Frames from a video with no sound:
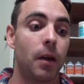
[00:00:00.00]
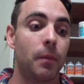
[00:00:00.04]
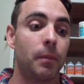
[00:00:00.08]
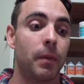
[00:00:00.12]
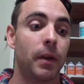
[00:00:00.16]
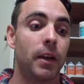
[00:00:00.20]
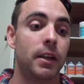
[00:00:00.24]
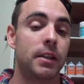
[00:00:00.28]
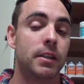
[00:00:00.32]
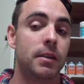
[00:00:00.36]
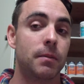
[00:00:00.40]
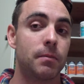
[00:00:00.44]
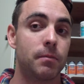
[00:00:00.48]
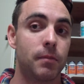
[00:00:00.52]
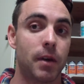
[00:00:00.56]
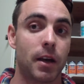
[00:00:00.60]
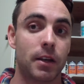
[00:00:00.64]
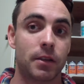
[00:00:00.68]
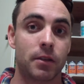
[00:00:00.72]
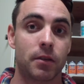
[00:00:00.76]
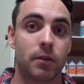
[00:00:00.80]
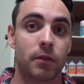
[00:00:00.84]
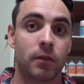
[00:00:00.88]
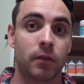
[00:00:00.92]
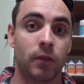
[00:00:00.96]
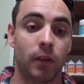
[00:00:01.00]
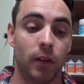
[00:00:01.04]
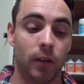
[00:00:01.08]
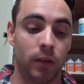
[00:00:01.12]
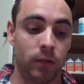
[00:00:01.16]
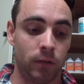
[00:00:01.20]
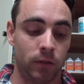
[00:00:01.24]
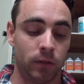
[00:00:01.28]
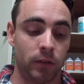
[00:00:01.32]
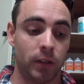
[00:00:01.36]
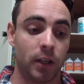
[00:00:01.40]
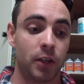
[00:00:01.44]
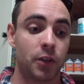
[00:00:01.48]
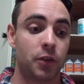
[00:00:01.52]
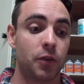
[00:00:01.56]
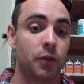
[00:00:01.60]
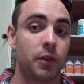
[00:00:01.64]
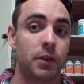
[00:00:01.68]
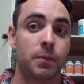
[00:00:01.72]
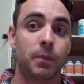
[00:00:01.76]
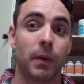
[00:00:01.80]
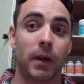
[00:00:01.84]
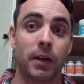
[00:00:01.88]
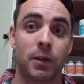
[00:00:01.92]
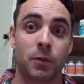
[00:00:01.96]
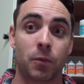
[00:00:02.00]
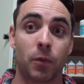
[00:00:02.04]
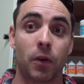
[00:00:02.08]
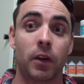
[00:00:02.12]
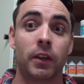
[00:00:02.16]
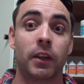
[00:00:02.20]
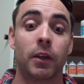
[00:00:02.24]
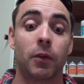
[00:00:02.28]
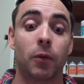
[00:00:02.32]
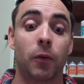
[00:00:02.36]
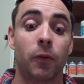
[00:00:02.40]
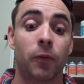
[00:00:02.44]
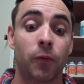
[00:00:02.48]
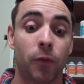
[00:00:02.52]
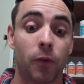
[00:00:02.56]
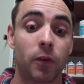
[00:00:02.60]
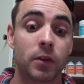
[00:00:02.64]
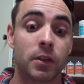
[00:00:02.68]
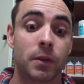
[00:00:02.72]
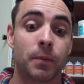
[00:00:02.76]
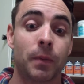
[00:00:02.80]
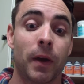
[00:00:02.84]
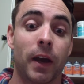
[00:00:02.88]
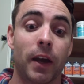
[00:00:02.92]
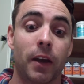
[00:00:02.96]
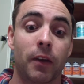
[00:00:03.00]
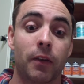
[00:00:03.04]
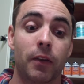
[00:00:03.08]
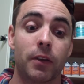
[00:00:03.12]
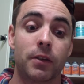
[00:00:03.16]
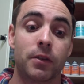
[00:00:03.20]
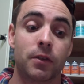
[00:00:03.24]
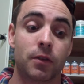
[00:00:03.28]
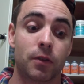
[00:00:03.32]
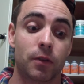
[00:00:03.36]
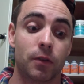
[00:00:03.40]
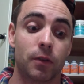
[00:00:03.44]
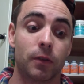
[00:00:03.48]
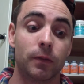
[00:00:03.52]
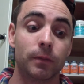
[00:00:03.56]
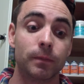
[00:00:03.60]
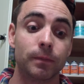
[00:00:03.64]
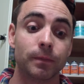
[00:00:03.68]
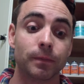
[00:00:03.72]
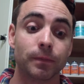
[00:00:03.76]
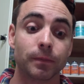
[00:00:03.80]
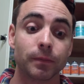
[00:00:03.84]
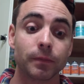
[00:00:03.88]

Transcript: but it's the muscle endurance based work that will force the pancreas to,